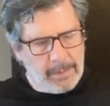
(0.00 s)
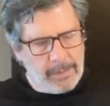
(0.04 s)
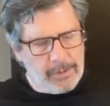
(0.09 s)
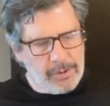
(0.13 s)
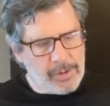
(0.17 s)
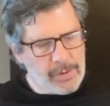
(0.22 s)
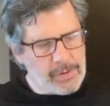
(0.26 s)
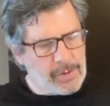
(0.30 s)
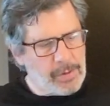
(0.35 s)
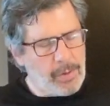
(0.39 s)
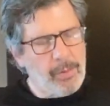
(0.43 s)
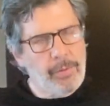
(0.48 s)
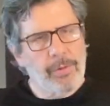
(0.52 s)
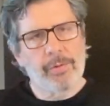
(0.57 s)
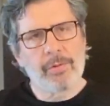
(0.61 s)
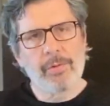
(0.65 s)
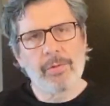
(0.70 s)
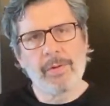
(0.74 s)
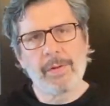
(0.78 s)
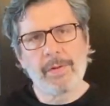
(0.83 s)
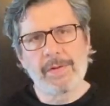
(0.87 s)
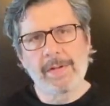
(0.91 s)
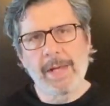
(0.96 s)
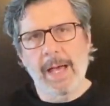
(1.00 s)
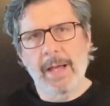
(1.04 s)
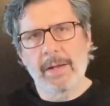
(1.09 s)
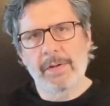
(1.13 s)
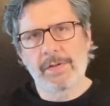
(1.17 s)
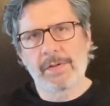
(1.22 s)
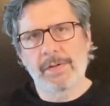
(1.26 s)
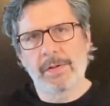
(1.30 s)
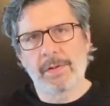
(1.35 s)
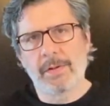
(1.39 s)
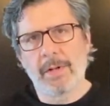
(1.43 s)
Just go through the
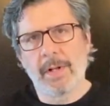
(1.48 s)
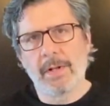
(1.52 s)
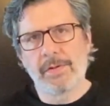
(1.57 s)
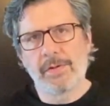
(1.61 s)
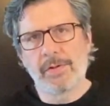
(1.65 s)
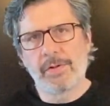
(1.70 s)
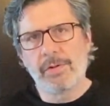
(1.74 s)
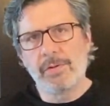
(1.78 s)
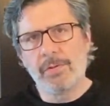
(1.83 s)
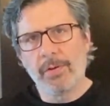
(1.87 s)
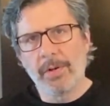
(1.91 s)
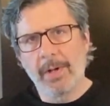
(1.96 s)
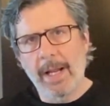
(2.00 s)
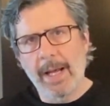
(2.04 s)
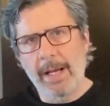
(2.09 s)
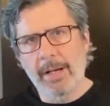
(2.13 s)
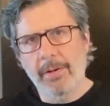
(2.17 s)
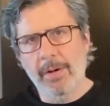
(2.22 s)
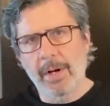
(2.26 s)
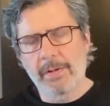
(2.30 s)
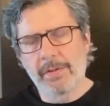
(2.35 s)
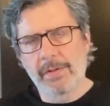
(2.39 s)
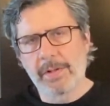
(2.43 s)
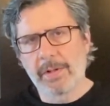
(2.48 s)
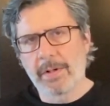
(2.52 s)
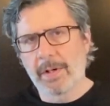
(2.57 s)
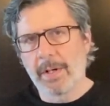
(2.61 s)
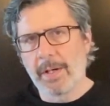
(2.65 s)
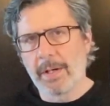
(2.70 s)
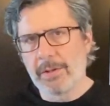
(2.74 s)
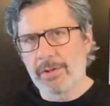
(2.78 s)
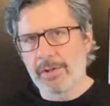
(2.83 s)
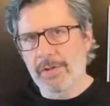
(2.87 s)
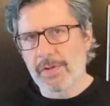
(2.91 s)
test. Let's do the 9
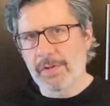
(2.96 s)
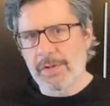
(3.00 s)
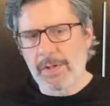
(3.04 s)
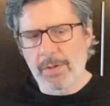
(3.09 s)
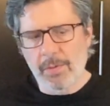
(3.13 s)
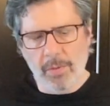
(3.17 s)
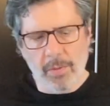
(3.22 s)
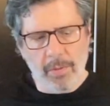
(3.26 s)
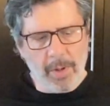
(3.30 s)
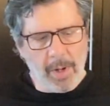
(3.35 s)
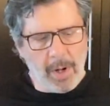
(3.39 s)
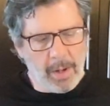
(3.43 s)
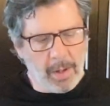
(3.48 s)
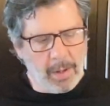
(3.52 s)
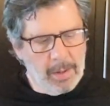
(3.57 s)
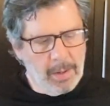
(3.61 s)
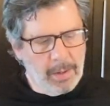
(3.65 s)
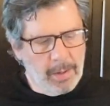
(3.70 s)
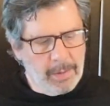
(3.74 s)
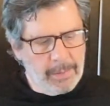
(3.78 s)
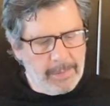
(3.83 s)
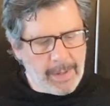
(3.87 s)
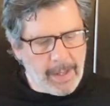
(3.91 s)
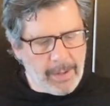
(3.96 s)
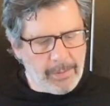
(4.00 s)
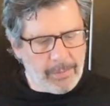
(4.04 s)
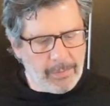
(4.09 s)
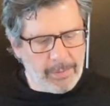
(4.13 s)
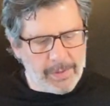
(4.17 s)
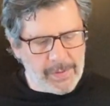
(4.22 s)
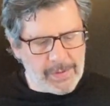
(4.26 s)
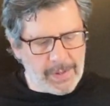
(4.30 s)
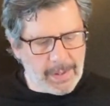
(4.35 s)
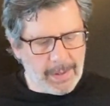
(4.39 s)
criteria and just see where we are. Now, the
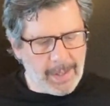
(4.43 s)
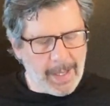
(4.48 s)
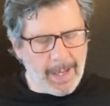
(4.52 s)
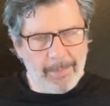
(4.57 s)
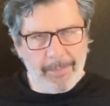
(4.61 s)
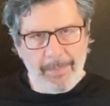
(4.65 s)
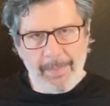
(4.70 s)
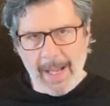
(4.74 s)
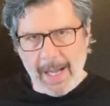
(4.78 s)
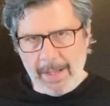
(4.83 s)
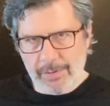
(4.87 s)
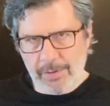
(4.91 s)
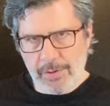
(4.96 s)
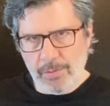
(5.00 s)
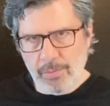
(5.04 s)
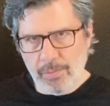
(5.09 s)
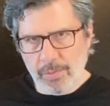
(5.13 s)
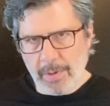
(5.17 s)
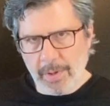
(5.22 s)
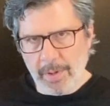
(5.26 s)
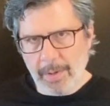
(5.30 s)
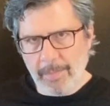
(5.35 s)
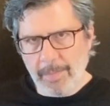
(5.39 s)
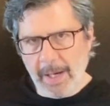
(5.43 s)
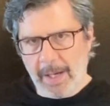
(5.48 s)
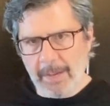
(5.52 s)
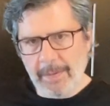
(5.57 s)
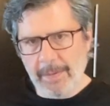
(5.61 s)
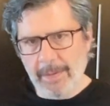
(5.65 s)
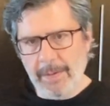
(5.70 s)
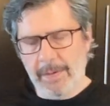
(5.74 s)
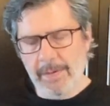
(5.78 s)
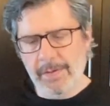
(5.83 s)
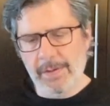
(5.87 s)
reason I'm not too worried
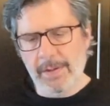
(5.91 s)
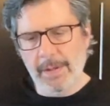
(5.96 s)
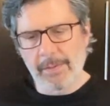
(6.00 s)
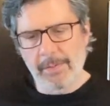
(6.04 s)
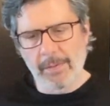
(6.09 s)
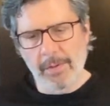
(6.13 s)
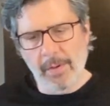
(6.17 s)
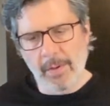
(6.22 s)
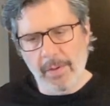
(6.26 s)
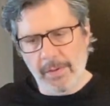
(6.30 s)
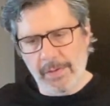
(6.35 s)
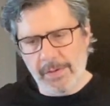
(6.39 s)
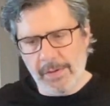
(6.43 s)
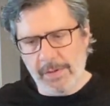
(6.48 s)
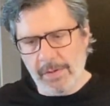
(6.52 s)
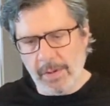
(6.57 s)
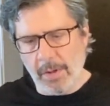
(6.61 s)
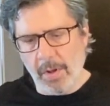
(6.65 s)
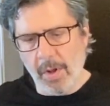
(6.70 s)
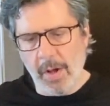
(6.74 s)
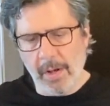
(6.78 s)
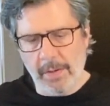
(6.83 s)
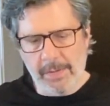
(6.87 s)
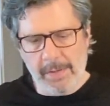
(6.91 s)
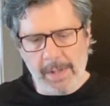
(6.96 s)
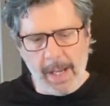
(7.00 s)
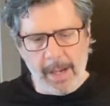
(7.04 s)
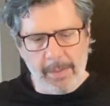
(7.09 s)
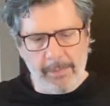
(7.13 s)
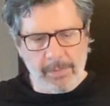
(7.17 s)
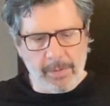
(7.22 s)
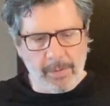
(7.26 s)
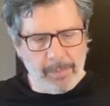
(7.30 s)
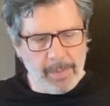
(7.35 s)
about this, even though this is a long
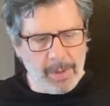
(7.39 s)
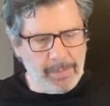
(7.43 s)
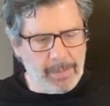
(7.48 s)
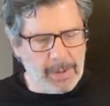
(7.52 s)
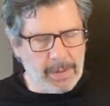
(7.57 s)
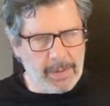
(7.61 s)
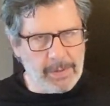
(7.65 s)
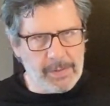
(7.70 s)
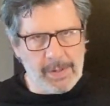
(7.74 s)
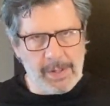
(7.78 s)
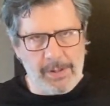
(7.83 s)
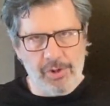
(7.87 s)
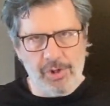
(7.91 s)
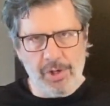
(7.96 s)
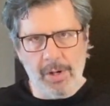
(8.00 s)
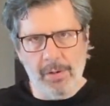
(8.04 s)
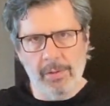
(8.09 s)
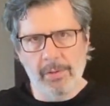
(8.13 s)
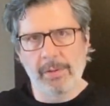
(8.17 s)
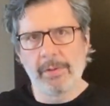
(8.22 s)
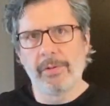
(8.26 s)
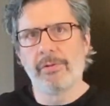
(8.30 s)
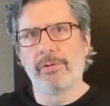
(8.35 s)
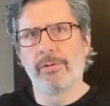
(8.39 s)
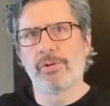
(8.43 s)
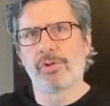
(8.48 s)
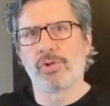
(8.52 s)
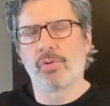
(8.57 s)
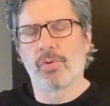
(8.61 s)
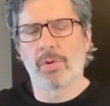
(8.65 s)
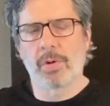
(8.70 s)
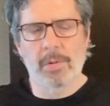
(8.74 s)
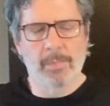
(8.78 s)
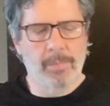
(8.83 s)
time for me because I generally do
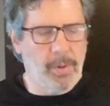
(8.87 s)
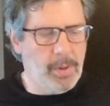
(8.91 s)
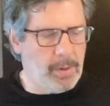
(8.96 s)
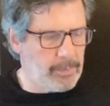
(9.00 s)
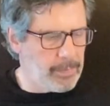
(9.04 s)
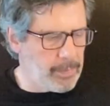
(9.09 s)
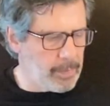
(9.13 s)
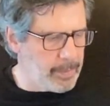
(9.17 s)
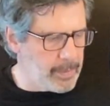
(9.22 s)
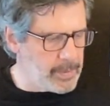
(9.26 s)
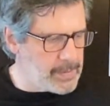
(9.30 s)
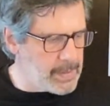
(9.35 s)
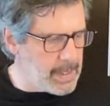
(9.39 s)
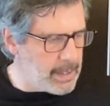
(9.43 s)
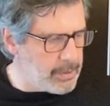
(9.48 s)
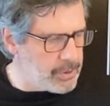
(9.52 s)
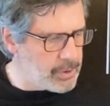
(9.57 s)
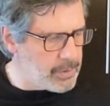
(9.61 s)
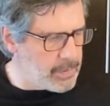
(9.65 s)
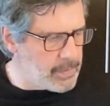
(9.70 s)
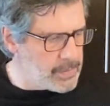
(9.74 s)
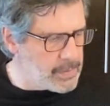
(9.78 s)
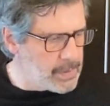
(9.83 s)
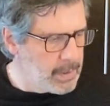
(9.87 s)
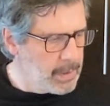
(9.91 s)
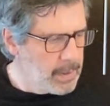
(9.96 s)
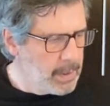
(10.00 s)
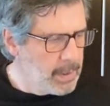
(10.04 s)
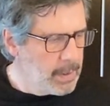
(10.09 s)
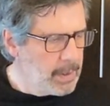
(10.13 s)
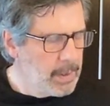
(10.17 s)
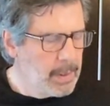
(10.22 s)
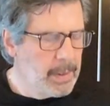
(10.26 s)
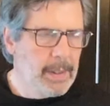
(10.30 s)
shorter bulk fermentations,
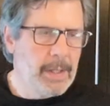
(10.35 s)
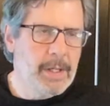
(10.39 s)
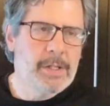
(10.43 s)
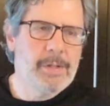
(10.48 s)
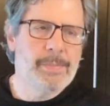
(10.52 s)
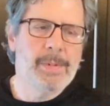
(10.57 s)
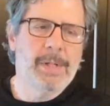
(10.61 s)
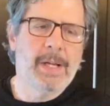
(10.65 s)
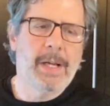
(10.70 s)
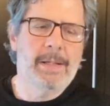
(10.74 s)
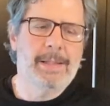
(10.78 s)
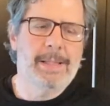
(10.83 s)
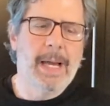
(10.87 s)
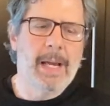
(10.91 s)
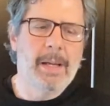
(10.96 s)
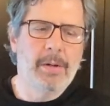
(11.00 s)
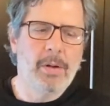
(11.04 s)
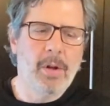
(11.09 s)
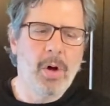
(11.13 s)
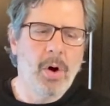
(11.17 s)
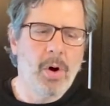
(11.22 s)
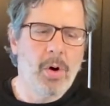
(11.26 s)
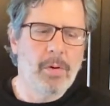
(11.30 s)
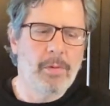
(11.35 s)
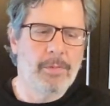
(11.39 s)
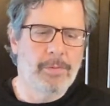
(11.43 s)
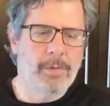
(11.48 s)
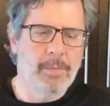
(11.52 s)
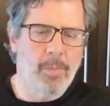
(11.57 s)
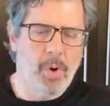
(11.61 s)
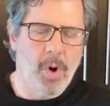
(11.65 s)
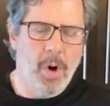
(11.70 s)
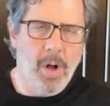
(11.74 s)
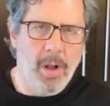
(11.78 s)
is because I know
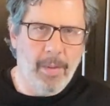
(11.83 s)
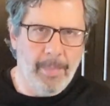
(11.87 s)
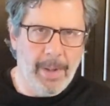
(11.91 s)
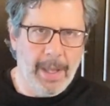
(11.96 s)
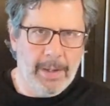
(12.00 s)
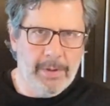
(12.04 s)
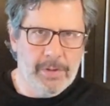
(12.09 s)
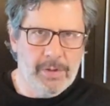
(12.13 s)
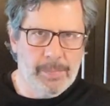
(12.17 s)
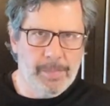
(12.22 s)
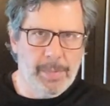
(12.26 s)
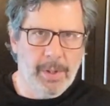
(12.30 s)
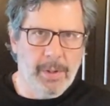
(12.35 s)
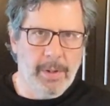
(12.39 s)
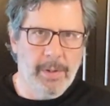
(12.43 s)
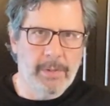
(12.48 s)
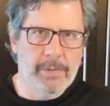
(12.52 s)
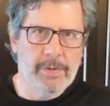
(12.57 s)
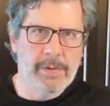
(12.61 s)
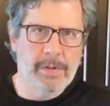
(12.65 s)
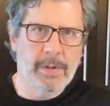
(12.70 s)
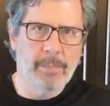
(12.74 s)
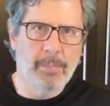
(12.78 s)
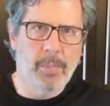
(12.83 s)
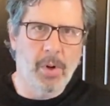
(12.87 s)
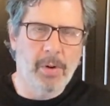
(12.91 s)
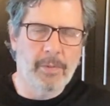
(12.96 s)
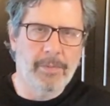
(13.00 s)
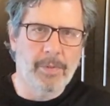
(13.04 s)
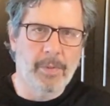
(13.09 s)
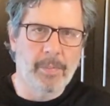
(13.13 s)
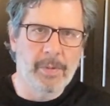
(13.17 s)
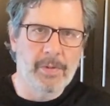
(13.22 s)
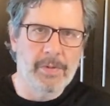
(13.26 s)
from all my experience that
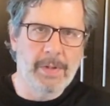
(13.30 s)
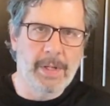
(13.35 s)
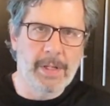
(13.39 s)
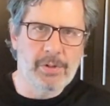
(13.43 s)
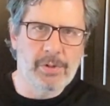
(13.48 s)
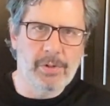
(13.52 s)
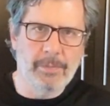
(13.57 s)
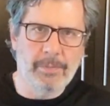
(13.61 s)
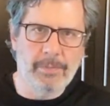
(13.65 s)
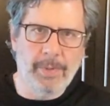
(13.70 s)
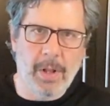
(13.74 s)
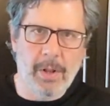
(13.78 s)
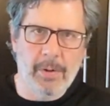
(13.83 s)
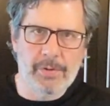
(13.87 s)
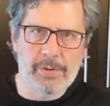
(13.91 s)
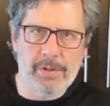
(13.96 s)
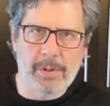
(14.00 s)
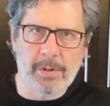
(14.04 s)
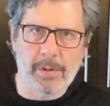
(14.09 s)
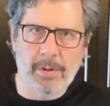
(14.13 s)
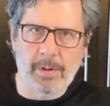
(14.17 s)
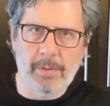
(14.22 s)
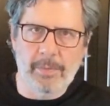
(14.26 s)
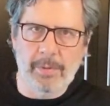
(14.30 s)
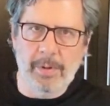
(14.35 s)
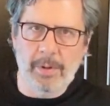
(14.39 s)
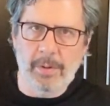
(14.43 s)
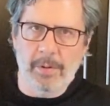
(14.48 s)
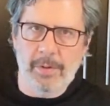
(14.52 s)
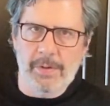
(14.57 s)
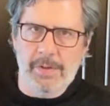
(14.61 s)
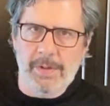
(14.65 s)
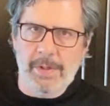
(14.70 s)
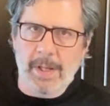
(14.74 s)
bulk fermentation follows a curve that
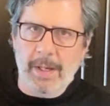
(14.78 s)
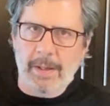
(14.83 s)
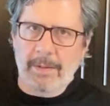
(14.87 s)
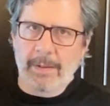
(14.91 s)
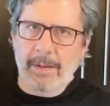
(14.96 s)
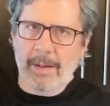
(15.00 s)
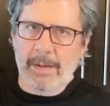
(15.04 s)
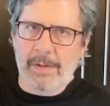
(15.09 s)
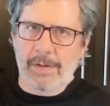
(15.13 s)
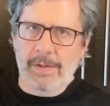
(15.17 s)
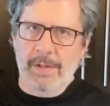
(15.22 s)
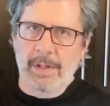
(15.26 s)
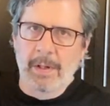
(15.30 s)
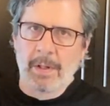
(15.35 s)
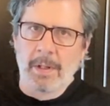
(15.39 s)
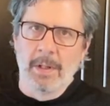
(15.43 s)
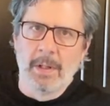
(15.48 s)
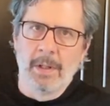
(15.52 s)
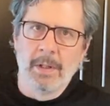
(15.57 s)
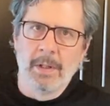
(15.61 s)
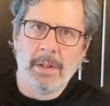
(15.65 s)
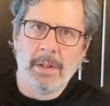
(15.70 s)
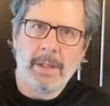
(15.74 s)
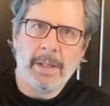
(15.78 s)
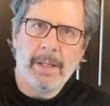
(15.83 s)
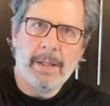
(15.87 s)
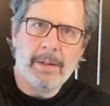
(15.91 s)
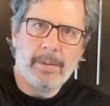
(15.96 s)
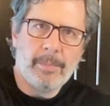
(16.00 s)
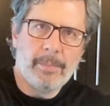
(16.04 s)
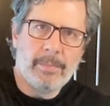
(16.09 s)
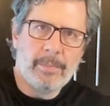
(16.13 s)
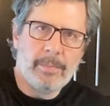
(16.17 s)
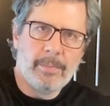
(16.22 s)
looks like this.
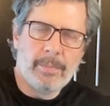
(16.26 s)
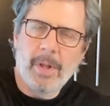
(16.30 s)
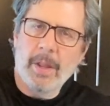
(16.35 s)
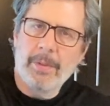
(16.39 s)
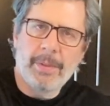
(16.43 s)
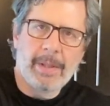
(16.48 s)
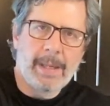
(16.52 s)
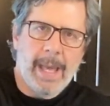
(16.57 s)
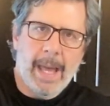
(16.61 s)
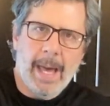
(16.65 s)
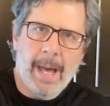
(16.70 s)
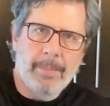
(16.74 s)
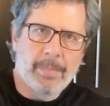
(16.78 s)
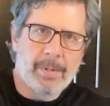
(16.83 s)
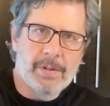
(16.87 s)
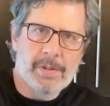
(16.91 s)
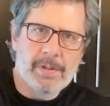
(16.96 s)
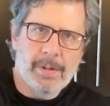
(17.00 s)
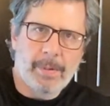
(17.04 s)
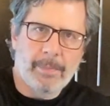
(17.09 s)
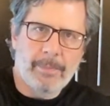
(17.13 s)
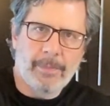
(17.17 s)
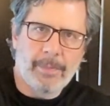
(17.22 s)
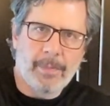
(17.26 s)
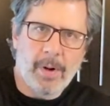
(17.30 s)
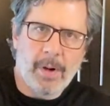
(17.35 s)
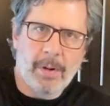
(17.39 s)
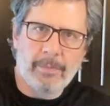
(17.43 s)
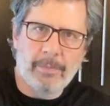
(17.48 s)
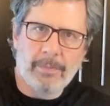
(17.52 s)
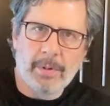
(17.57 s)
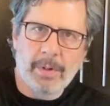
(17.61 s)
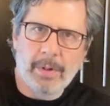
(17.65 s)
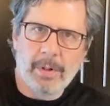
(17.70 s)
It nothing happens up
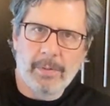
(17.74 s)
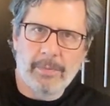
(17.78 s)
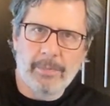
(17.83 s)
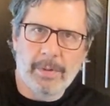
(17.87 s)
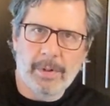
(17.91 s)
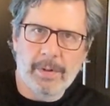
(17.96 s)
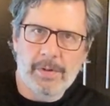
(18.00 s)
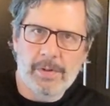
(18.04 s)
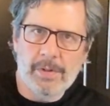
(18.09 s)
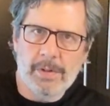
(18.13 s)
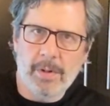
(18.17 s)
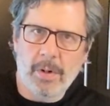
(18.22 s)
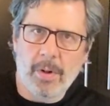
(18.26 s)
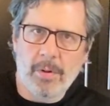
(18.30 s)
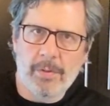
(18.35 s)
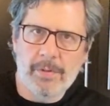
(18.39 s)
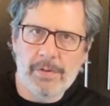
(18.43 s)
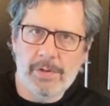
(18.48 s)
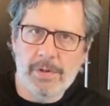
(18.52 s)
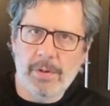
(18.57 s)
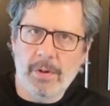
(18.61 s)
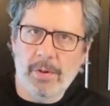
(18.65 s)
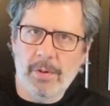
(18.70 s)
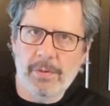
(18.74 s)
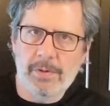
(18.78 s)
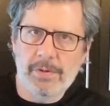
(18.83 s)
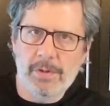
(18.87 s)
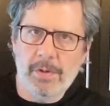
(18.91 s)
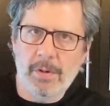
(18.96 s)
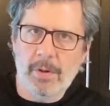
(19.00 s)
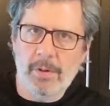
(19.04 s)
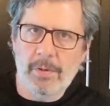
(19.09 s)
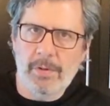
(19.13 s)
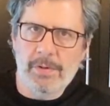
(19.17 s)
front. Very, very slow, slow,
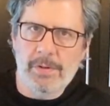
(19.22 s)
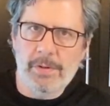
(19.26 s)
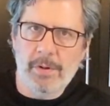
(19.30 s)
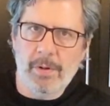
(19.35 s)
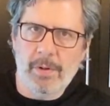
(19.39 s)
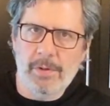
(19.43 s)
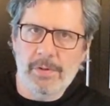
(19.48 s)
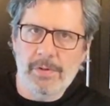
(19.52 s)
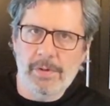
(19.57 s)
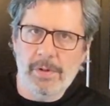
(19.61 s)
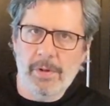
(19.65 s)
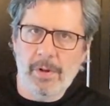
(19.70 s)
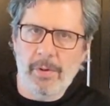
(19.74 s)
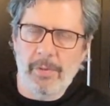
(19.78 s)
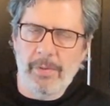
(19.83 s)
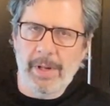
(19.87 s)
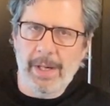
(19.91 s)
slow, slow, slow.